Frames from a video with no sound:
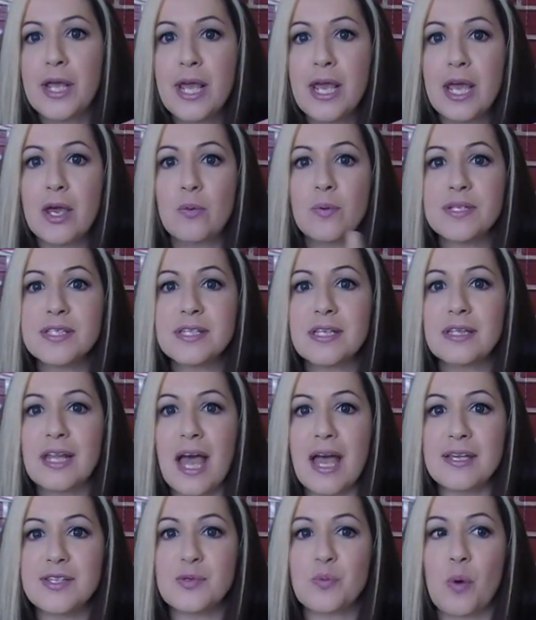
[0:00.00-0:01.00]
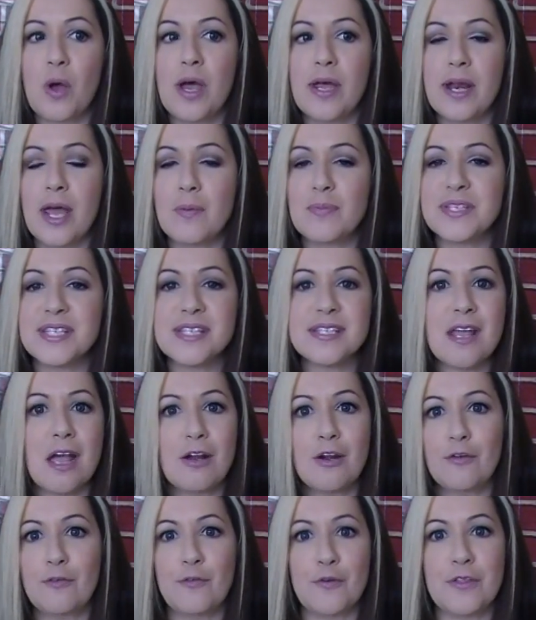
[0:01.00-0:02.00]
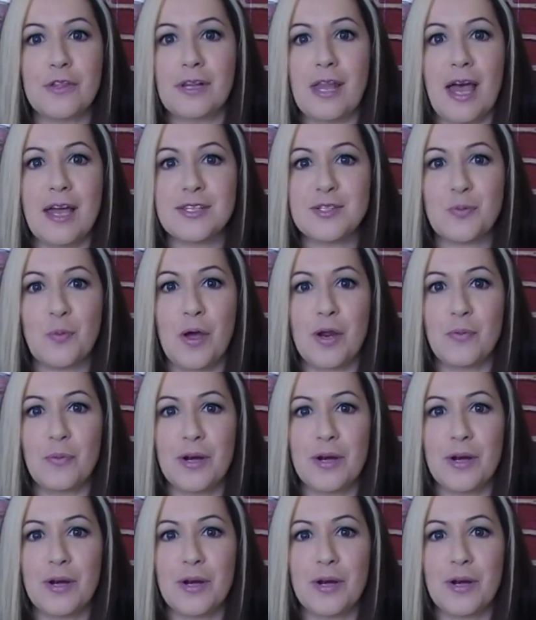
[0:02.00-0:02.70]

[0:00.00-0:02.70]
It was the last one. I'm a sucker for the last one.